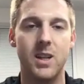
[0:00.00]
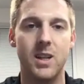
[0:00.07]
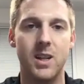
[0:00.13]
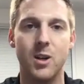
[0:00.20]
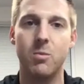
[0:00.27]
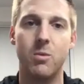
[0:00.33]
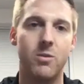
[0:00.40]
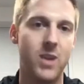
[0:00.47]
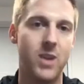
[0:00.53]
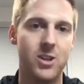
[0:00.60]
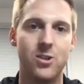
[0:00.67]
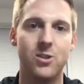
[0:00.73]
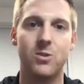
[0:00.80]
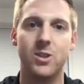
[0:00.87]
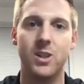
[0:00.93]

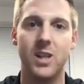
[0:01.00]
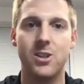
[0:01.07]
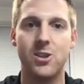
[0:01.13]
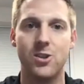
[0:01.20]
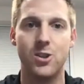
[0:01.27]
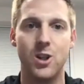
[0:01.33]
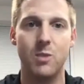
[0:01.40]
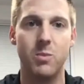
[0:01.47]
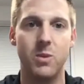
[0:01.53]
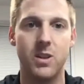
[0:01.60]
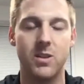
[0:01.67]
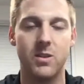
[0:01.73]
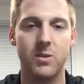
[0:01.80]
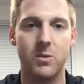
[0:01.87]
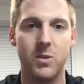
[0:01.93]
interprofessional relationship with
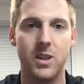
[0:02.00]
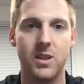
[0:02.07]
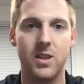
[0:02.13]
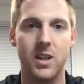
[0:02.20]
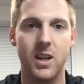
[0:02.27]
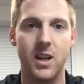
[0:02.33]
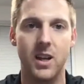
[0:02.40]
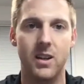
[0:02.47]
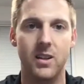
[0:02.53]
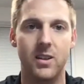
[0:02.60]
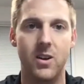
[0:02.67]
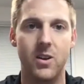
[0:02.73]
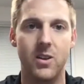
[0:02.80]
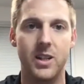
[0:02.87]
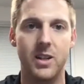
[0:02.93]
with uh,
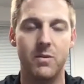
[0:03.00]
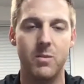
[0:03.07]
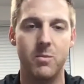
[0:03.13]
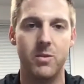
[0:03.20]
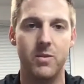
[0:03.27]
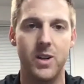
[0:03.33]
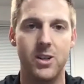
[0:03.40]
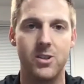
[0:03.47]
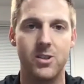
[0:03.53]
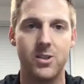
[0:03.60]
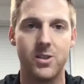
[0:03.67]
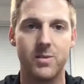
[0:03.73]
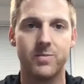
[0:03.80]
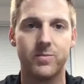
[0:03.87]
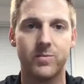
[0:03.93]
all the different professions